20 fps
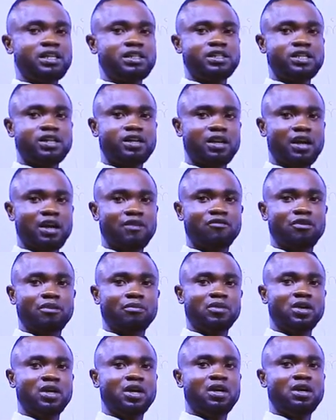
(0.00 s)
a circular form.
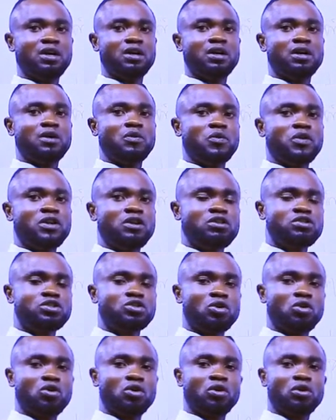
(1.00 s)
We used
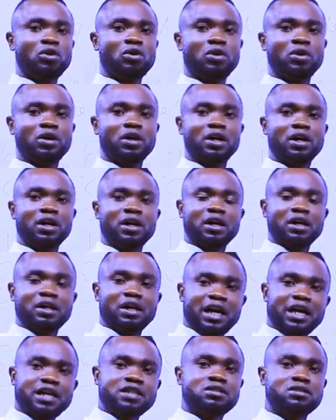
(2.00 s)
to
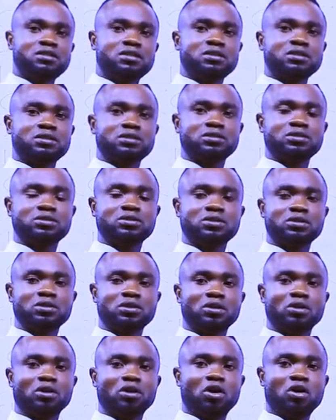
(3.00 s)
ride
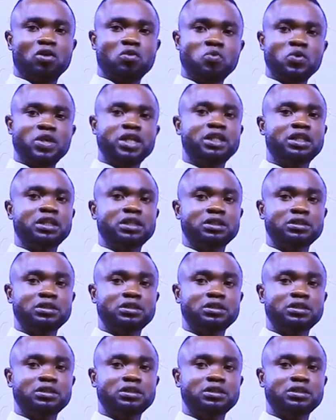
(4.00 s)
on wheel,